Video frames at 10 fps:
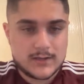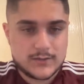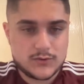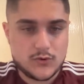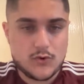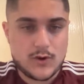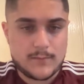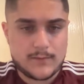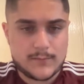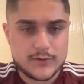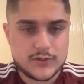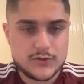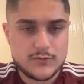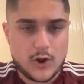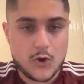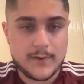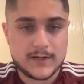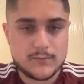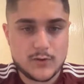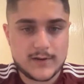So I'm assuming hope
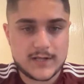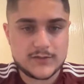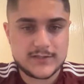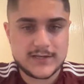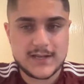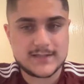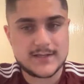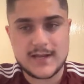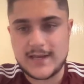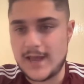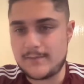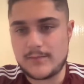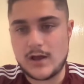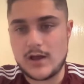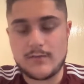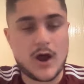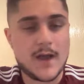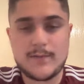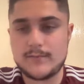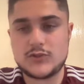at the moment, as you said yesterday. Yep.
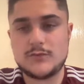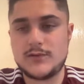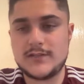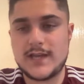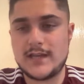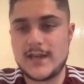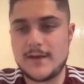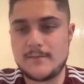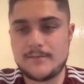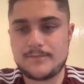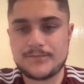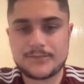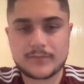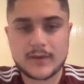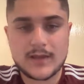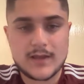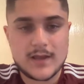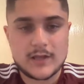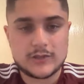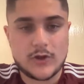Hype. I'm assuming you're saying yep.
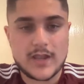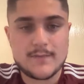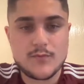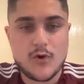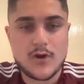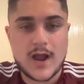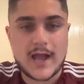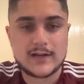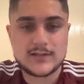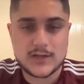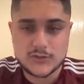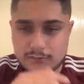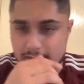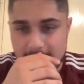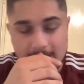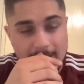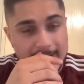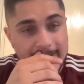Don't get me wrong, I had a touch of it.